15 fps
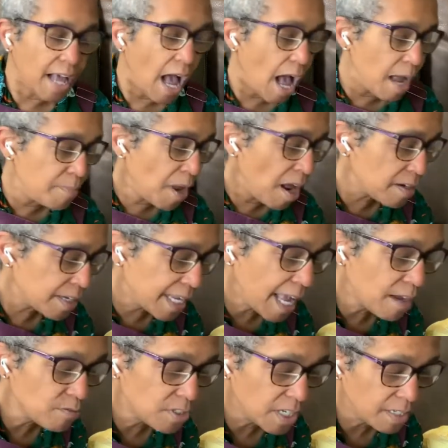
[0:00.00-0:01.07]
I'm not
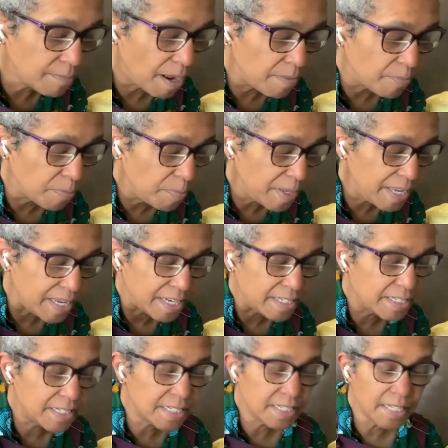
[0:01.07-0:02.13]
counting my
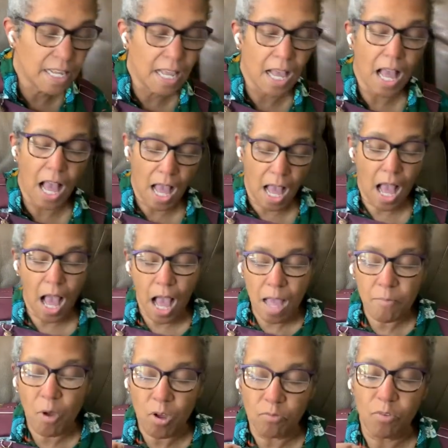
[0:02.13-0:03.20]
repeats.
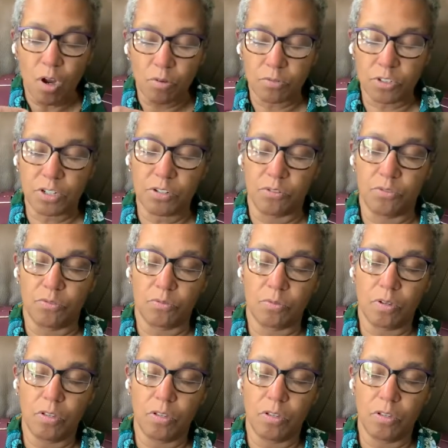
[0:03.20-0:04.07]
I'm on row two.